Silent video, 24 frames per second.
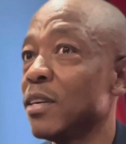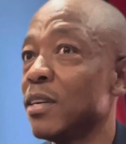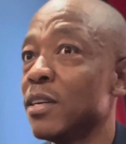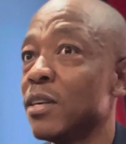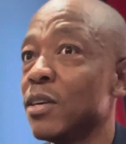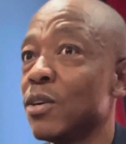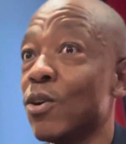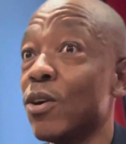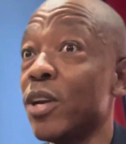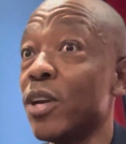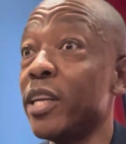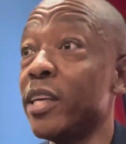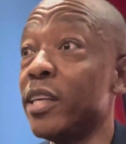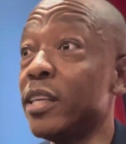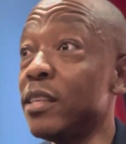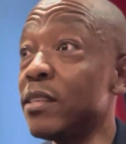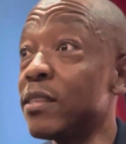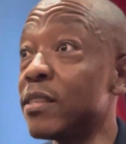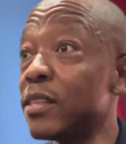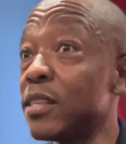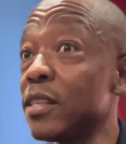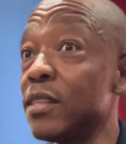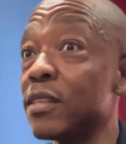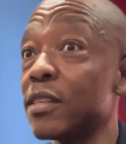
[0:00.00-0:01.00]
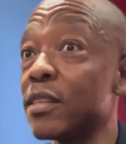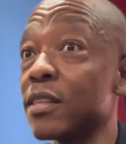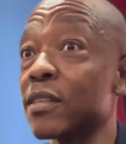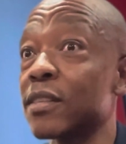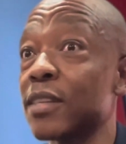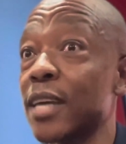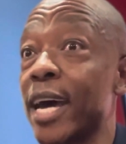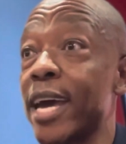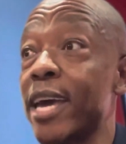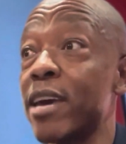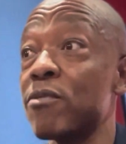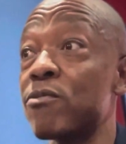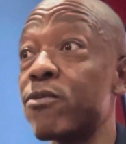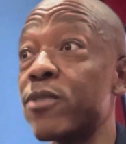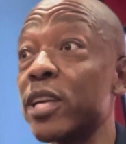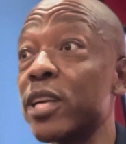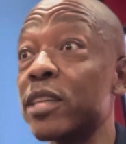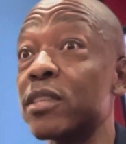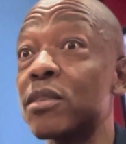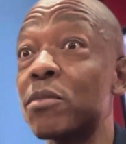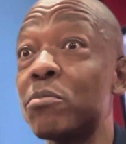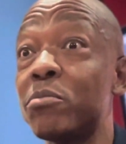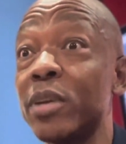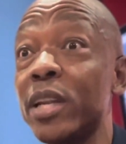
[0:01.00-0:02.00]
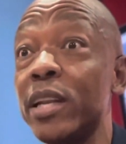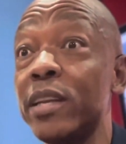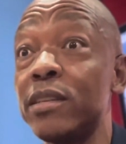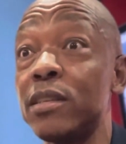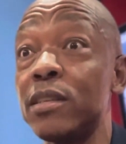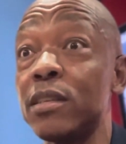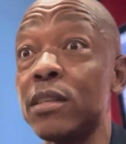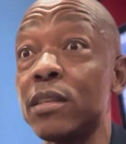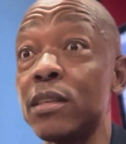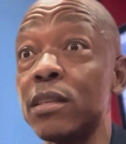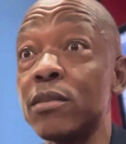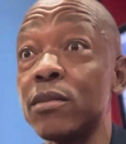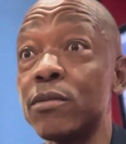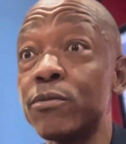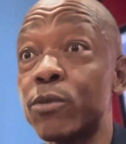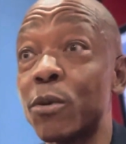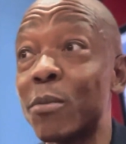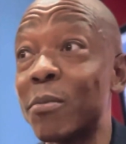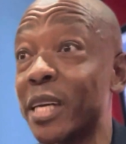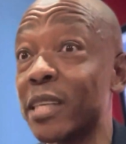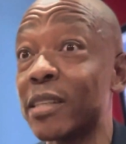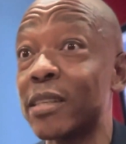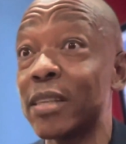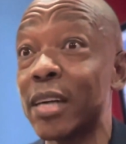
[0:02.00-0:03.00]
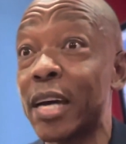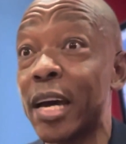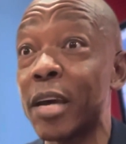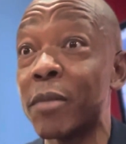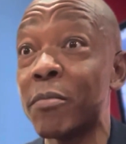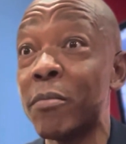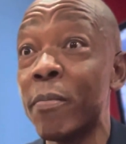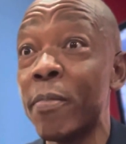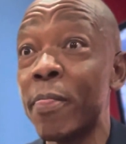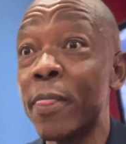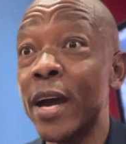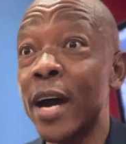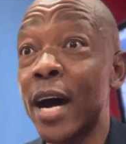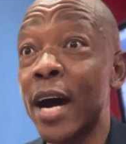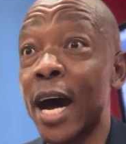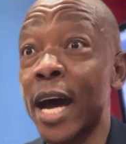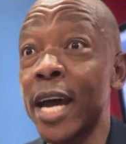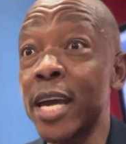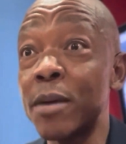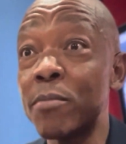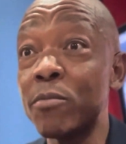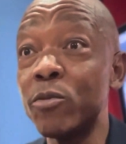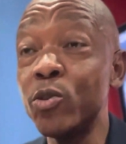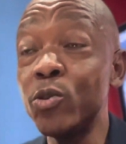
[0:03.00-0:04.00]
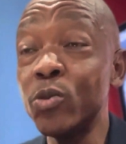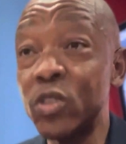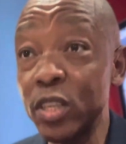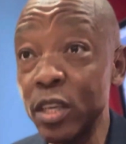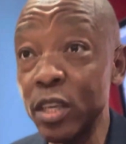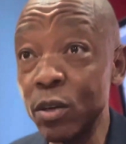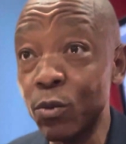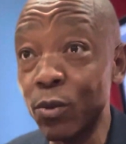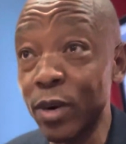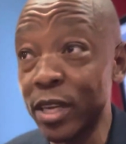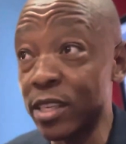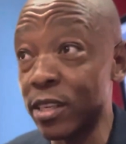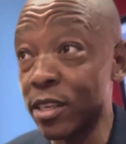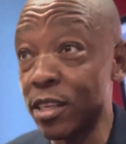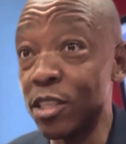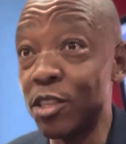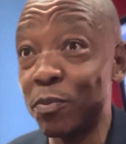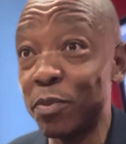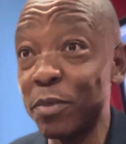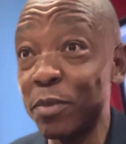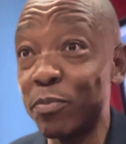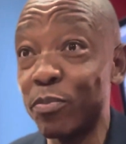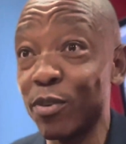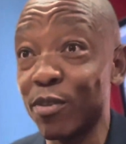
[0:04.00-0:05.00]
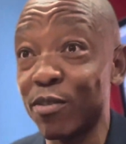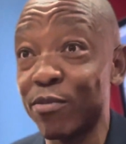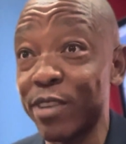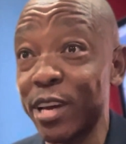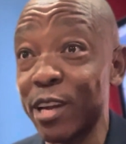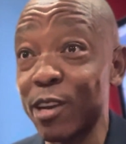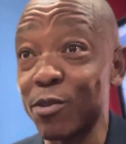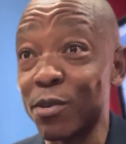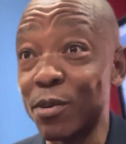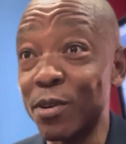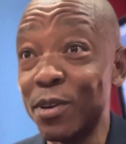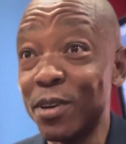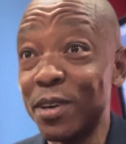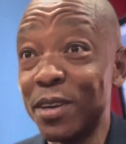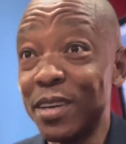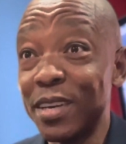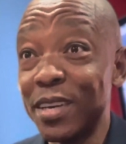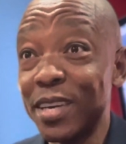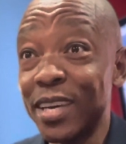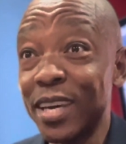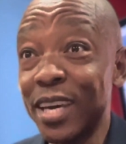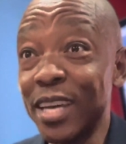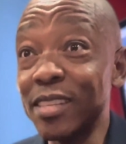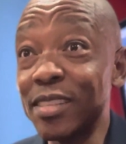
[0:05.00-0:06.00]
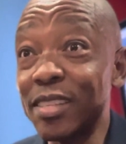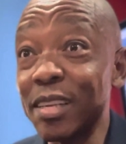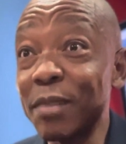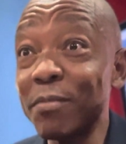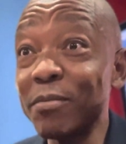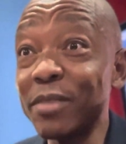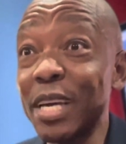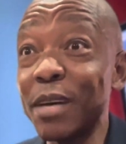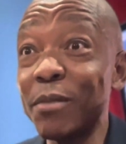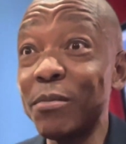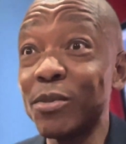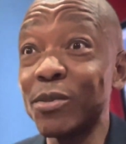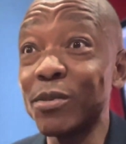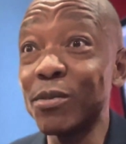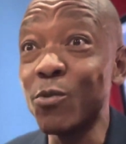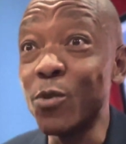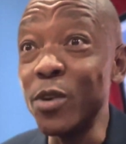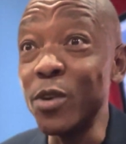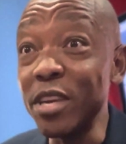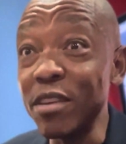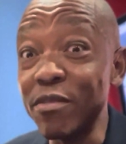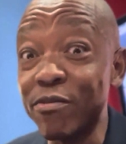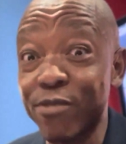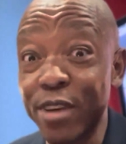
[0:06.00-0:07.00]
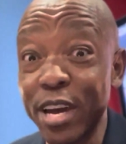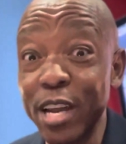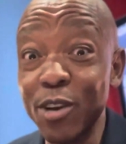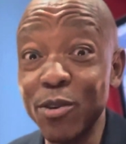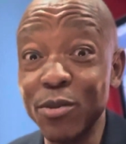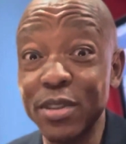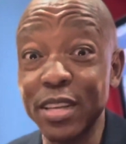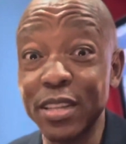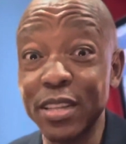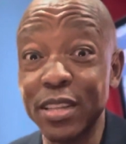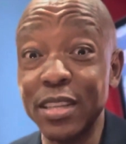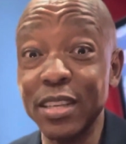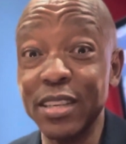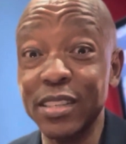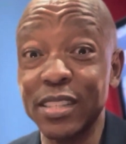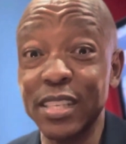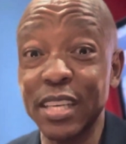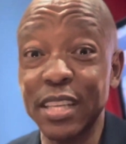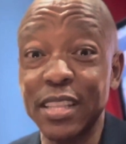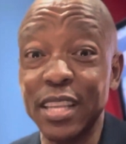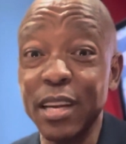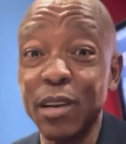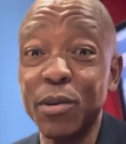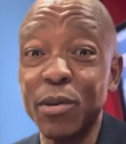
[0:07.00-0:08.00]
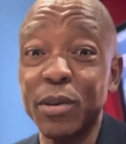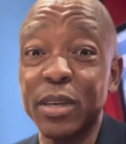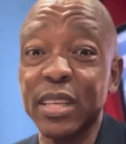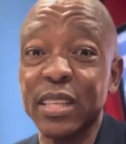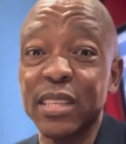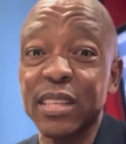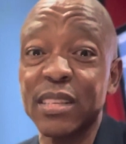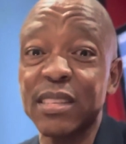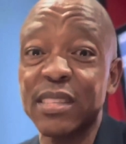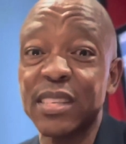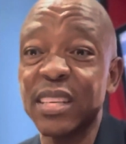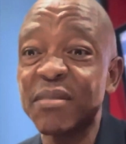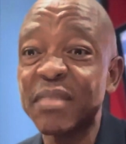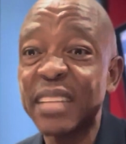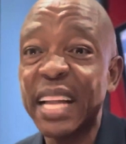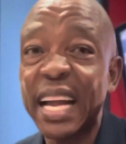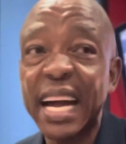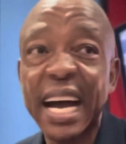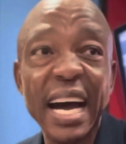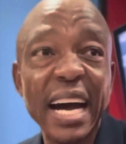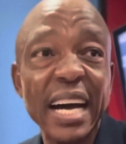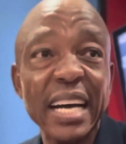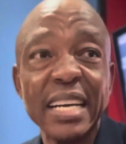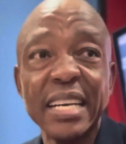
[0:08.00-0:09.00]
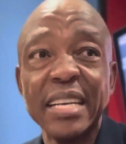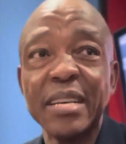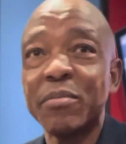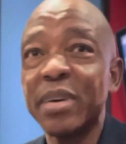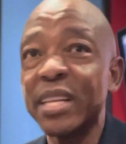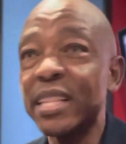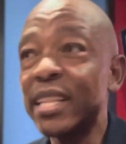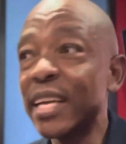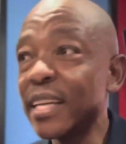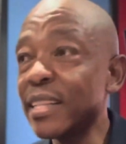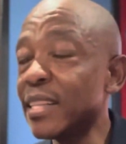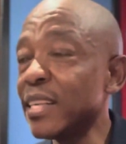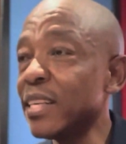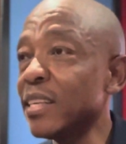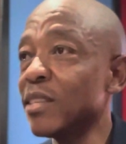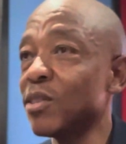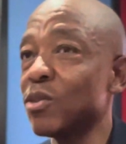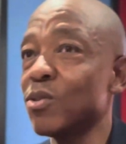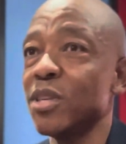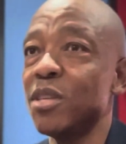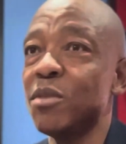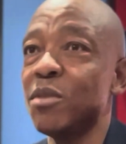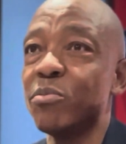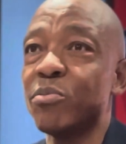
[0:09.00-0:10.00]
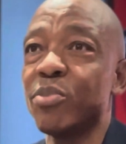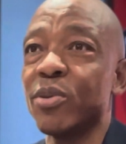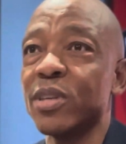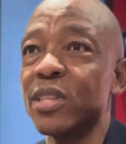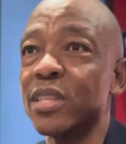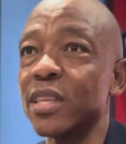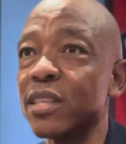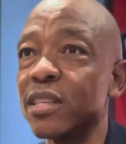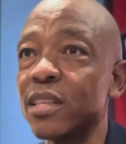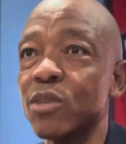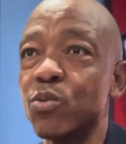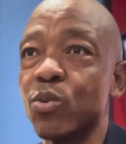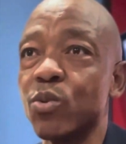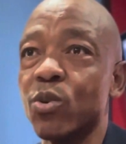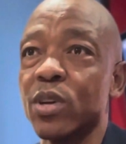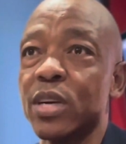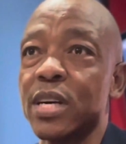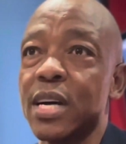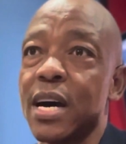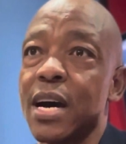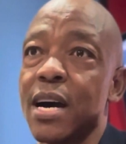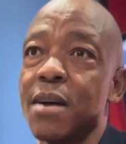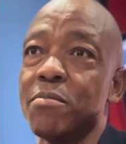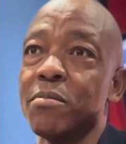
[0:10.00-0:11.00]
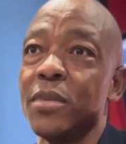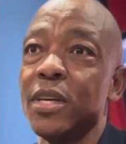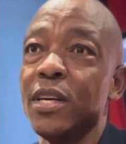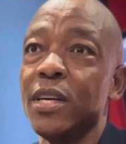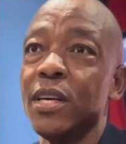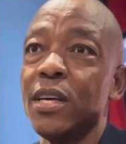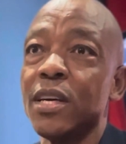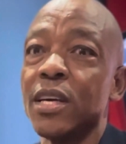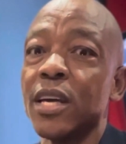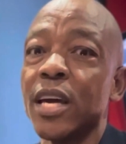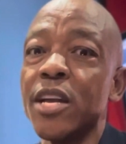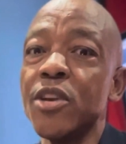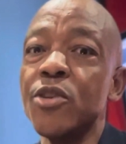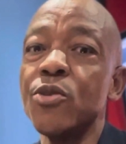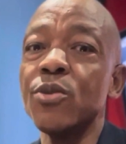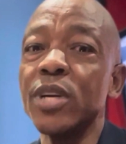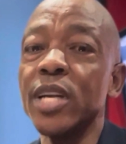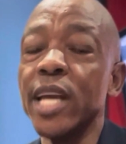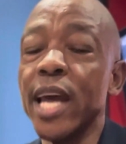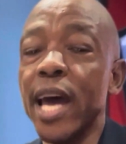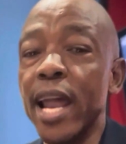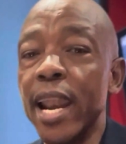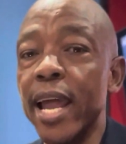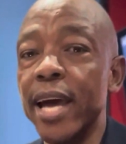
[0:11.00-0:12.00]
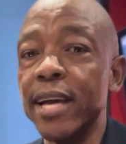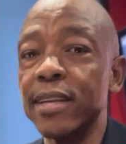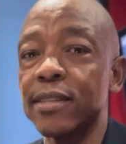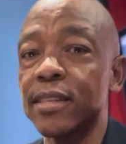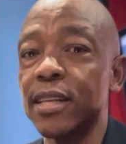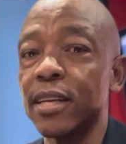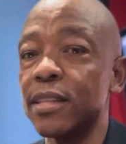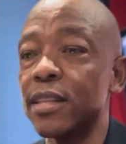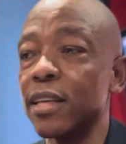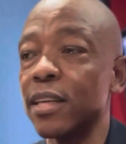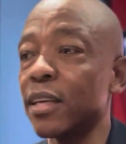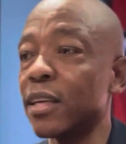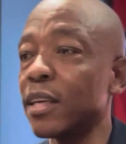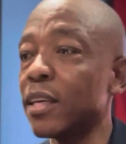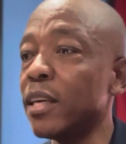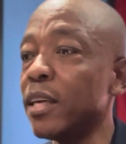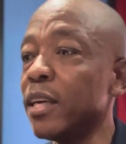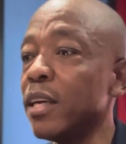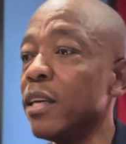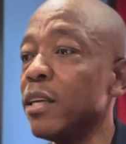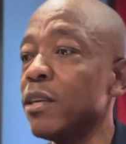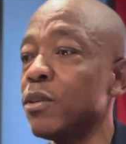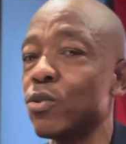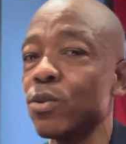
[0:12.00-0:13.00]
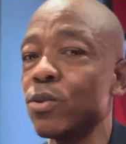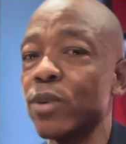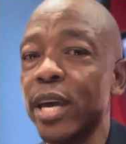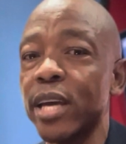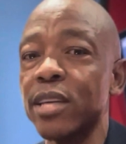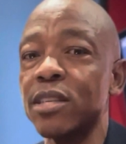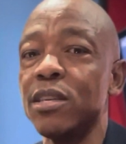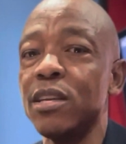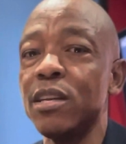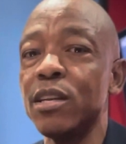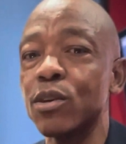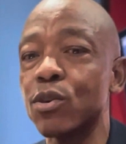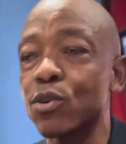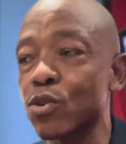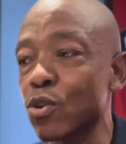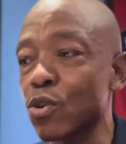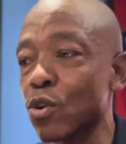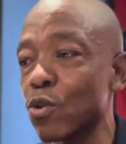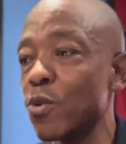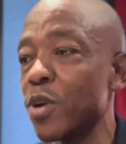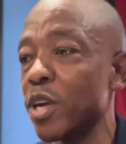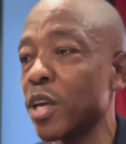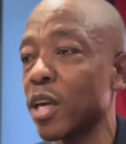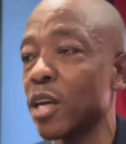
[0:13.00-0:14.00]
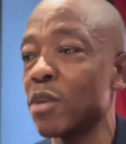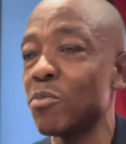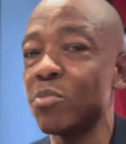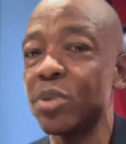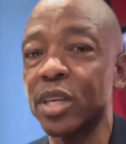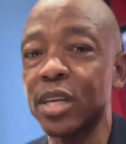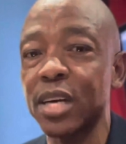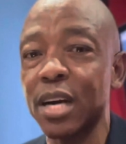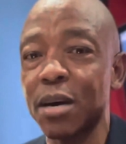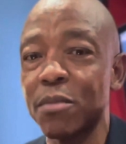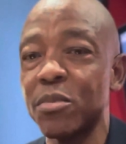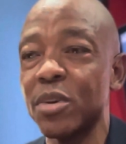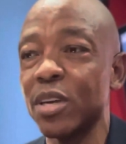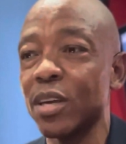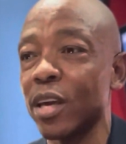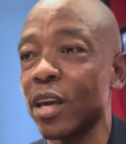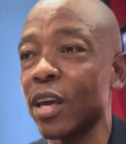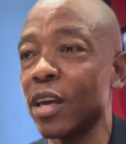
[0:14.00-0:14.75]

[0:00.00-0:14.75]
All he sees is, I have flexibility for my time. You see what rich people value. And sometimes we value the things that they look at and say, but that thing is not important, it will come. And you realize that the key to actually growing and becoming